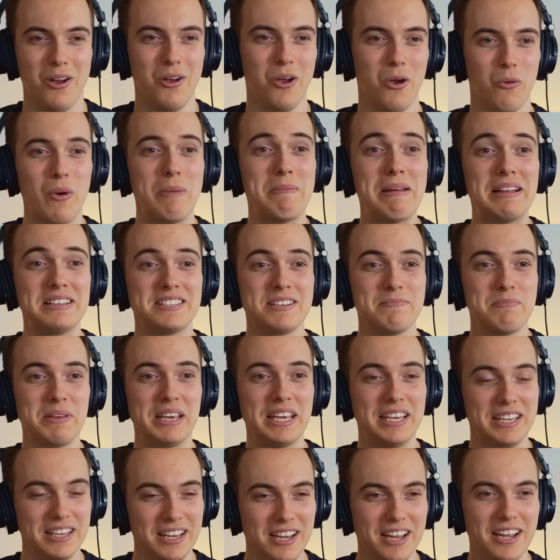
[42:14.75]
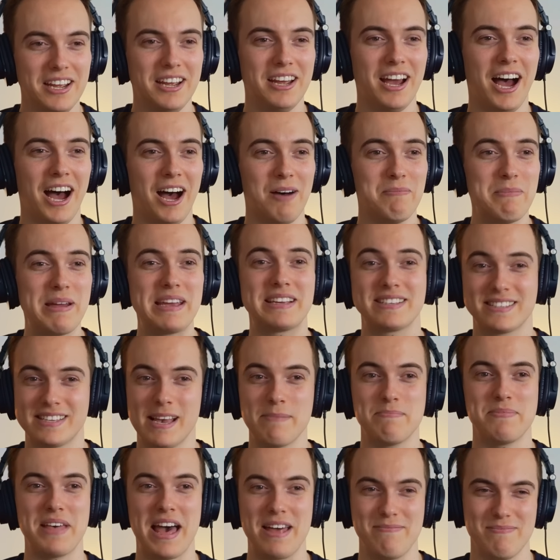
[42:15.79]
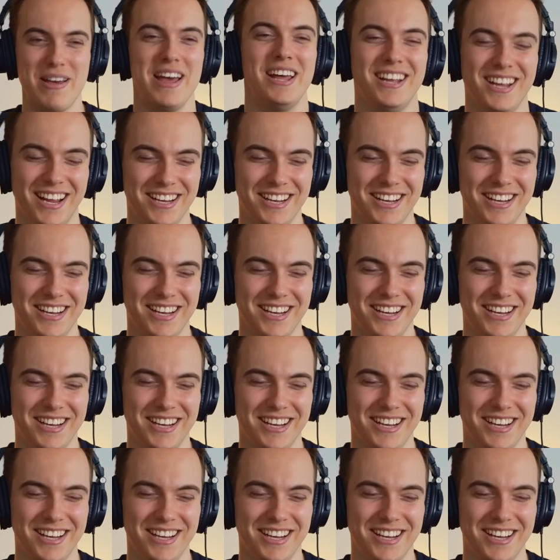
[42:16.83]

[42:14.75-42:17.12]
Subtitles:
We're meant to be, accept that.